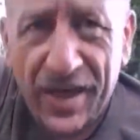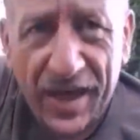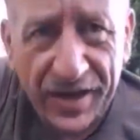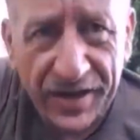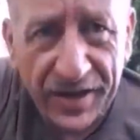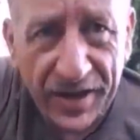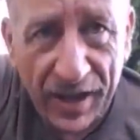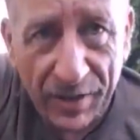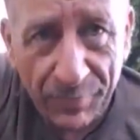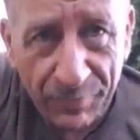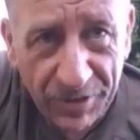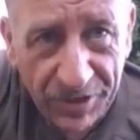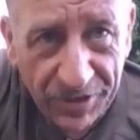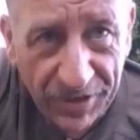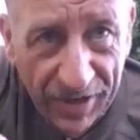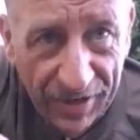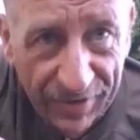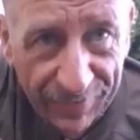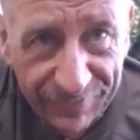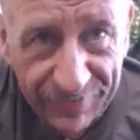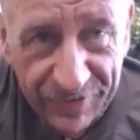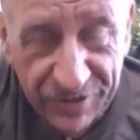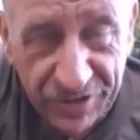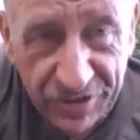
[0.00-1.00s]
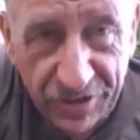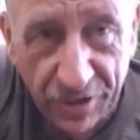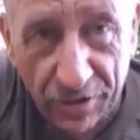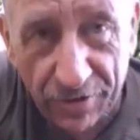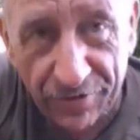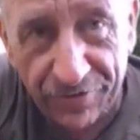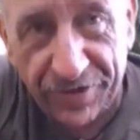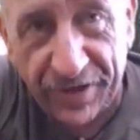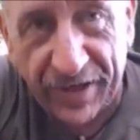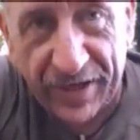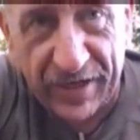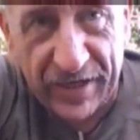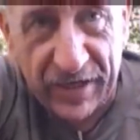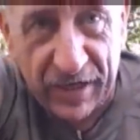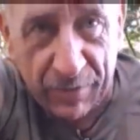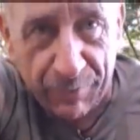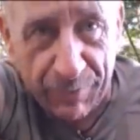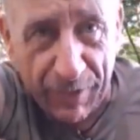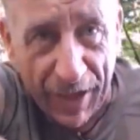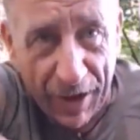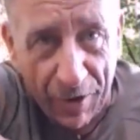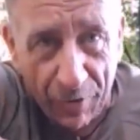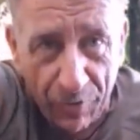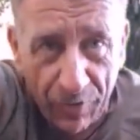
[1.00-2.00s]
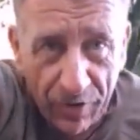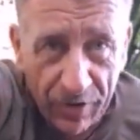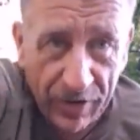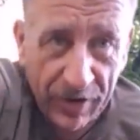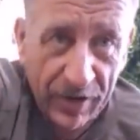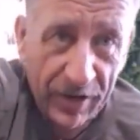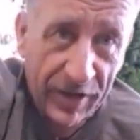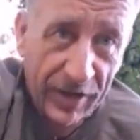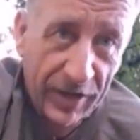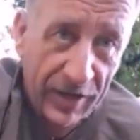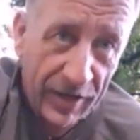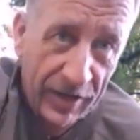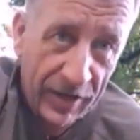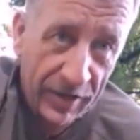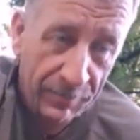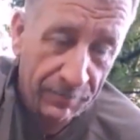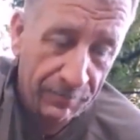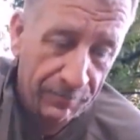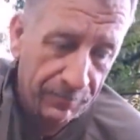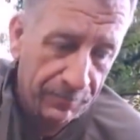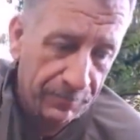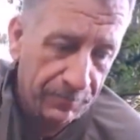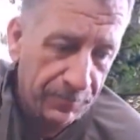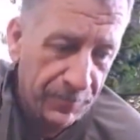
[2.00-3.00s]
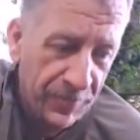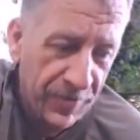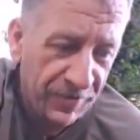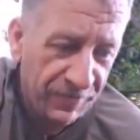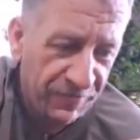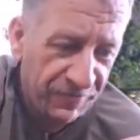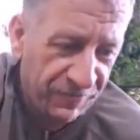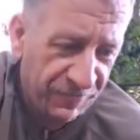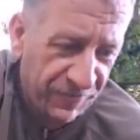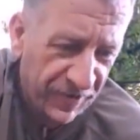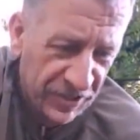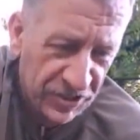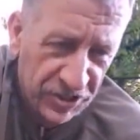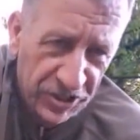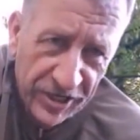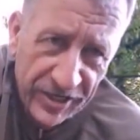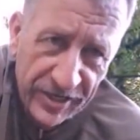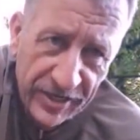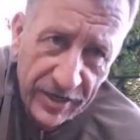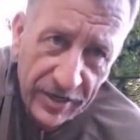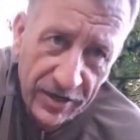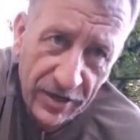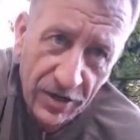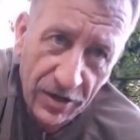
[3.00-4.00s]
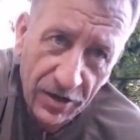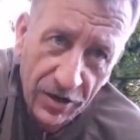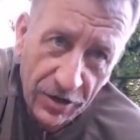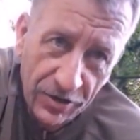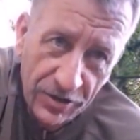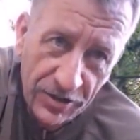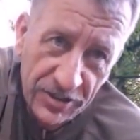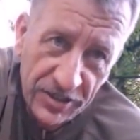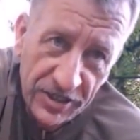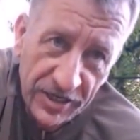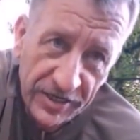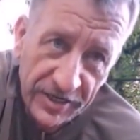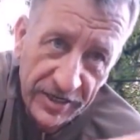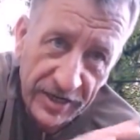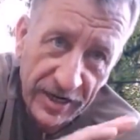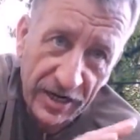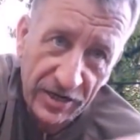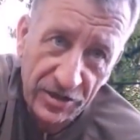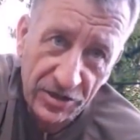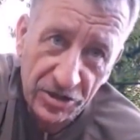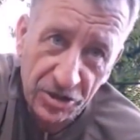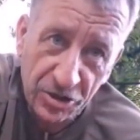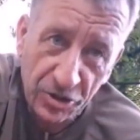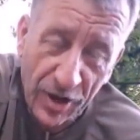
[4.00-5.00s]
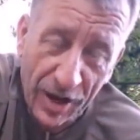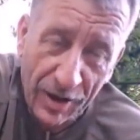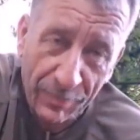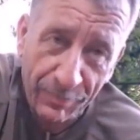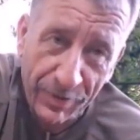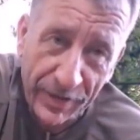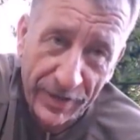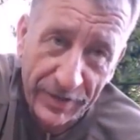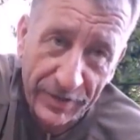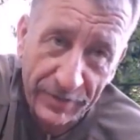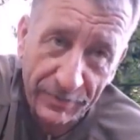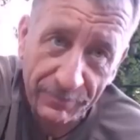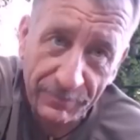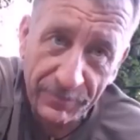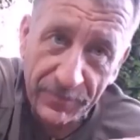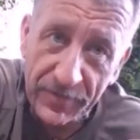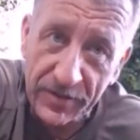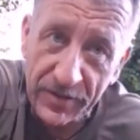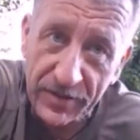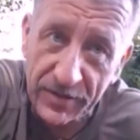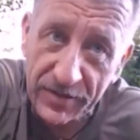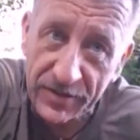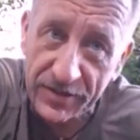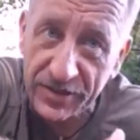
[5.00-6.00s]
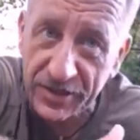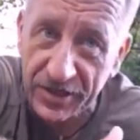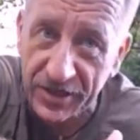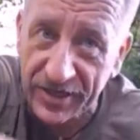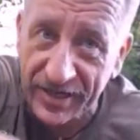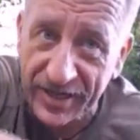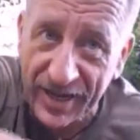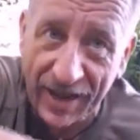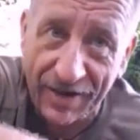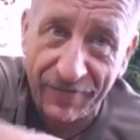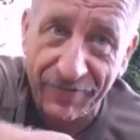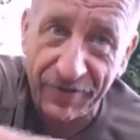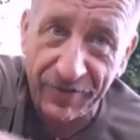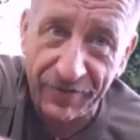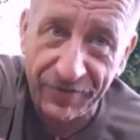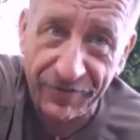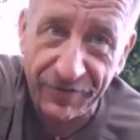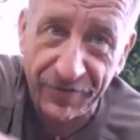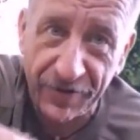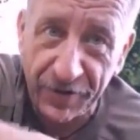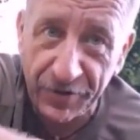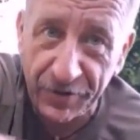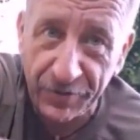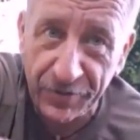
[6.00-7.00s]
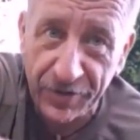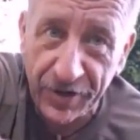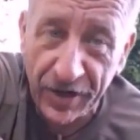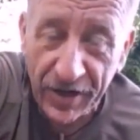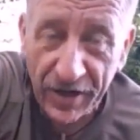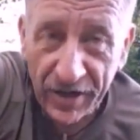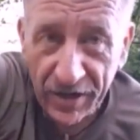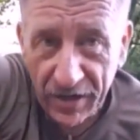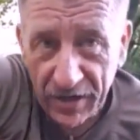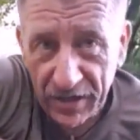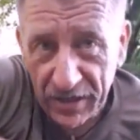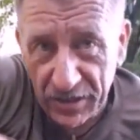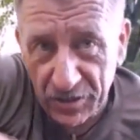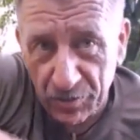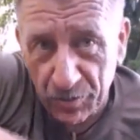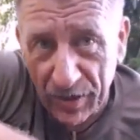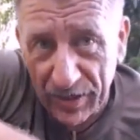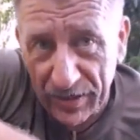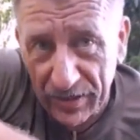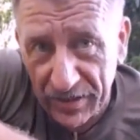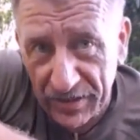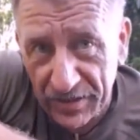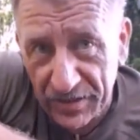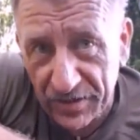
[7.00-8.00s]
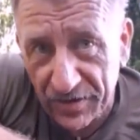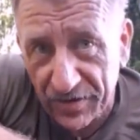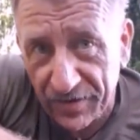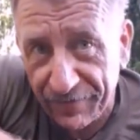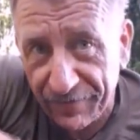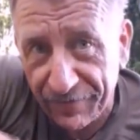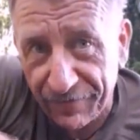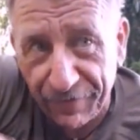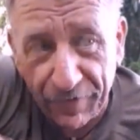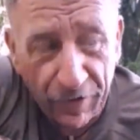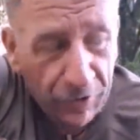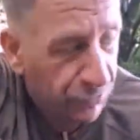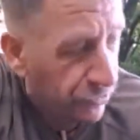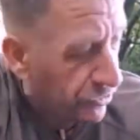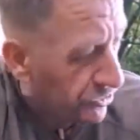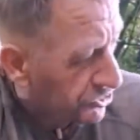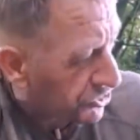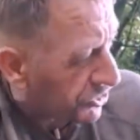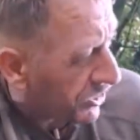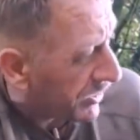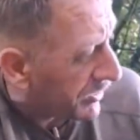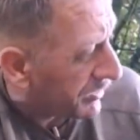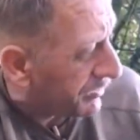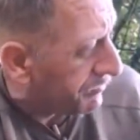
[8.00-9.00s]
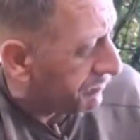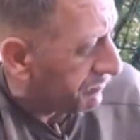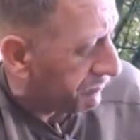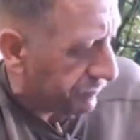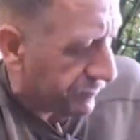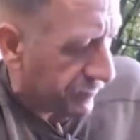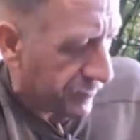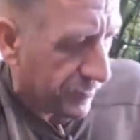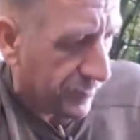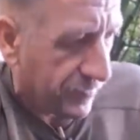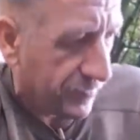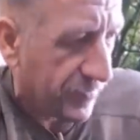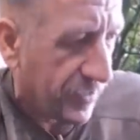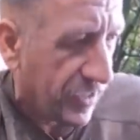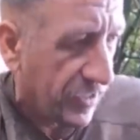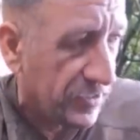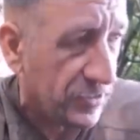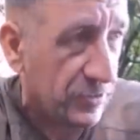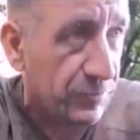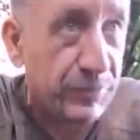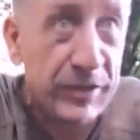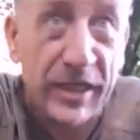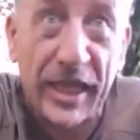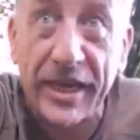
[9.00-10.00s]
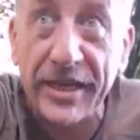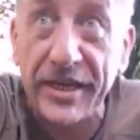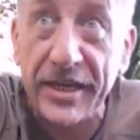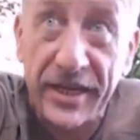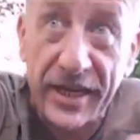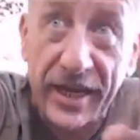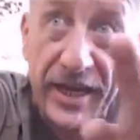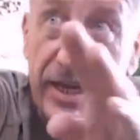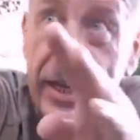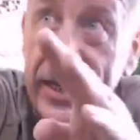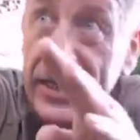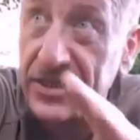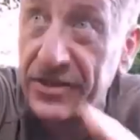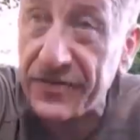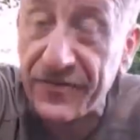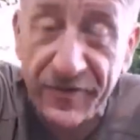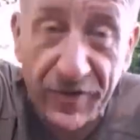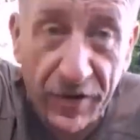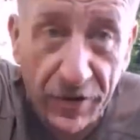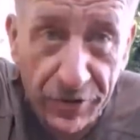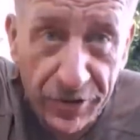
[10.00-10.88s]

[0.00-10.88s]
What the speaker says: then I'm going to have to start thinking about fishing, hunting and trapping to gather food, as well as foraging. There's plenty here to